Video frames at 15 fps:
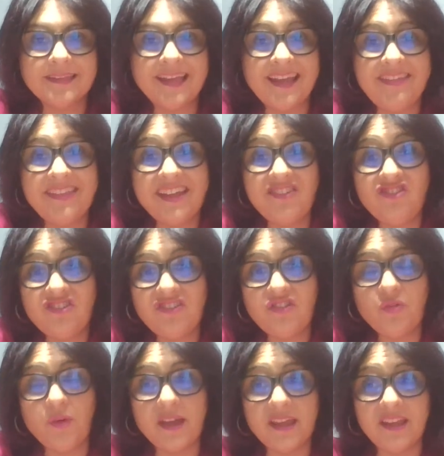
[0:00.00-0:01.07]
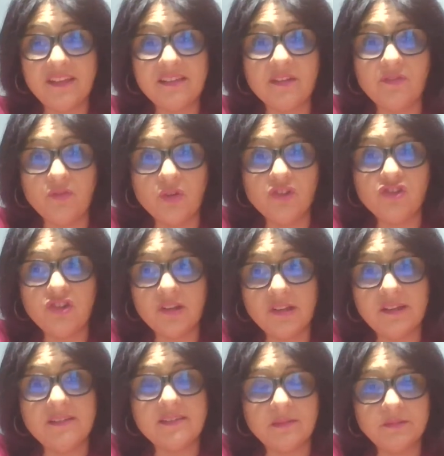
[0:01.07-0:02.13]
And that's just the way it is,
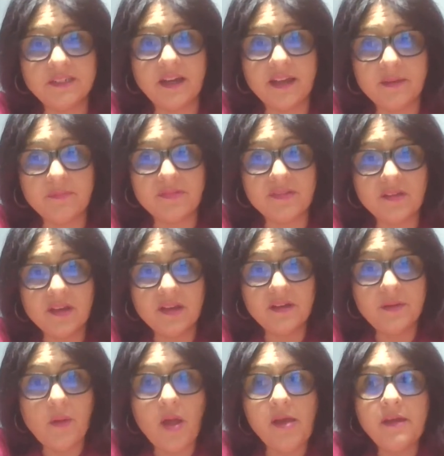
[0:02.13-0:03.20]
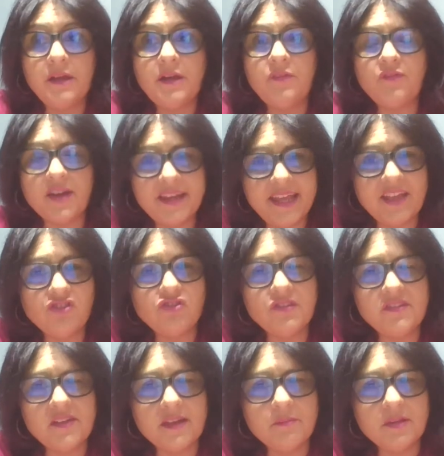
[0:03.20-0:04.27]
unfortunately, sometimes. Financial
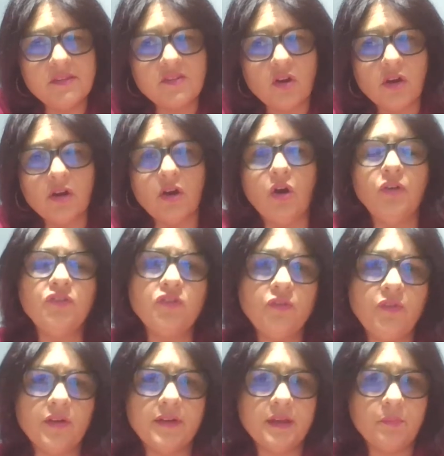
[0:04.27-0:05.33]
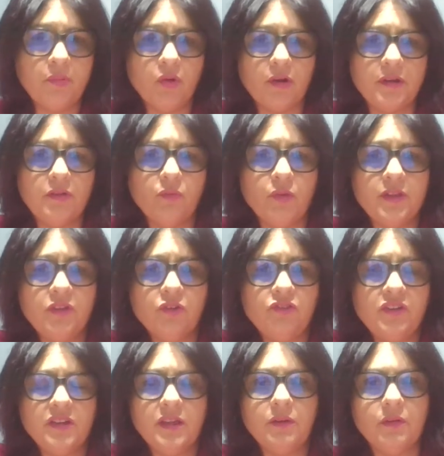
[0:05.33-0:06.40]
statements are also very important when you're
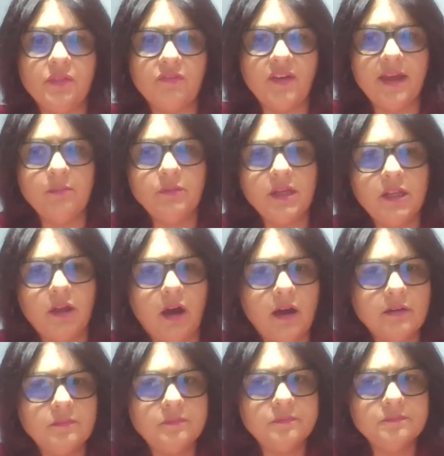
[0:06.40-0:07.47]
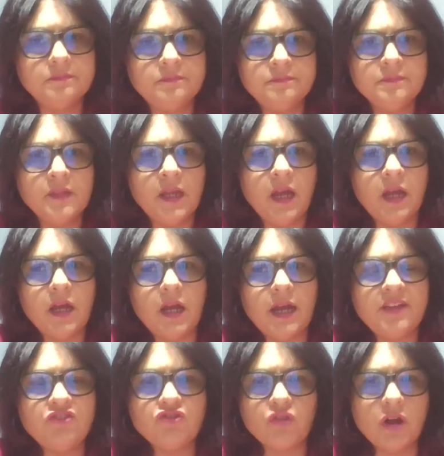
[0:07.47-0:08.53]
dealing with family law.
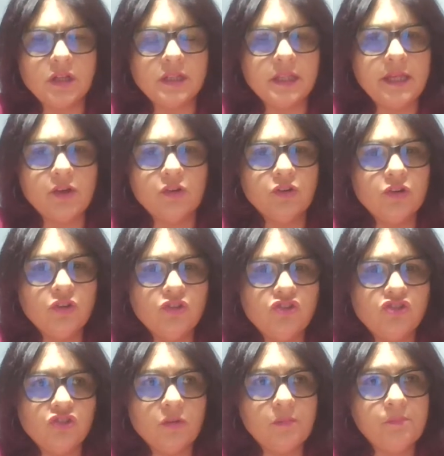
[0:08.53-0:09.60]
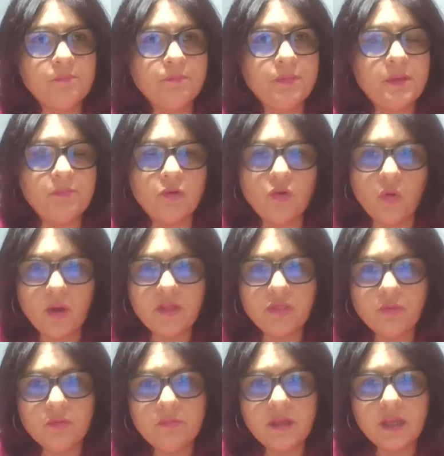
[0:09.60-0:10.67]
I strongly urge people going
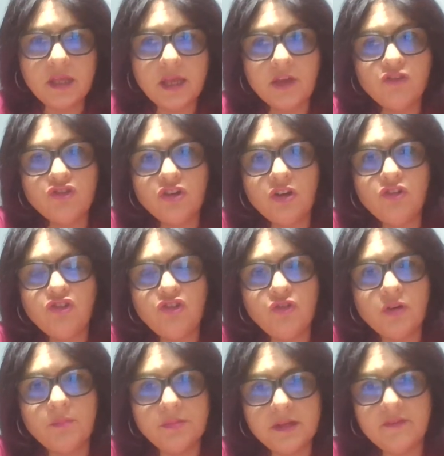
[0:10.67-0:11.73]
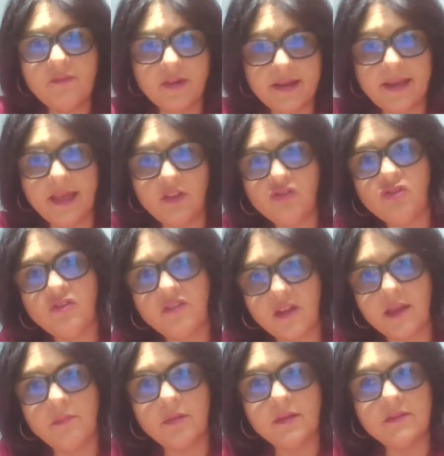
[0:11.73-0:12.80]
through mediation to complete financial
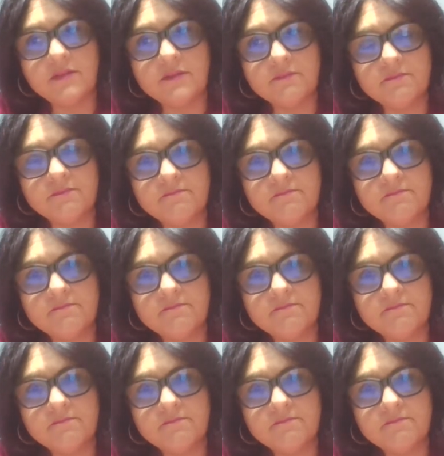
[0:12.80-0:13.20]
statements.